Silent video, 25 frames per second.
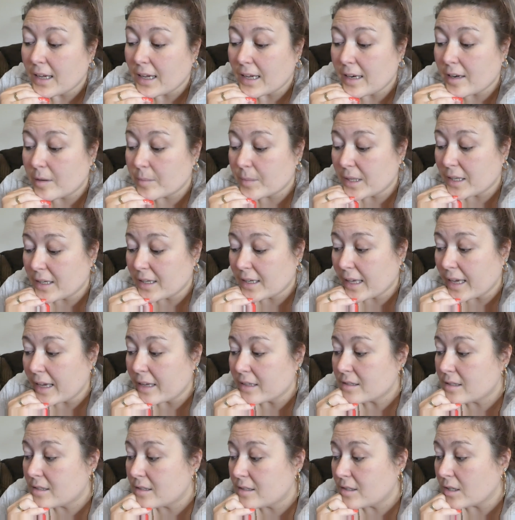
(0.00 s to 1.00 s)
and I'm going to
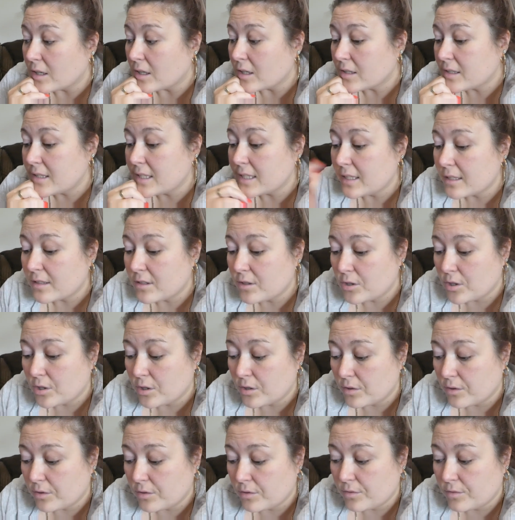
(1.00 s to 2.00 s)
get started
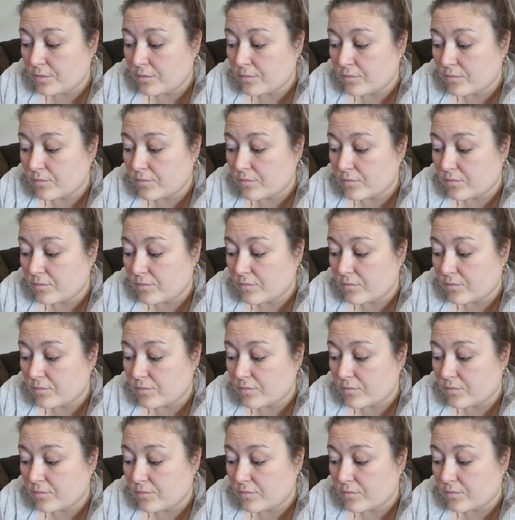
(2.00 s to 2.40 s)
to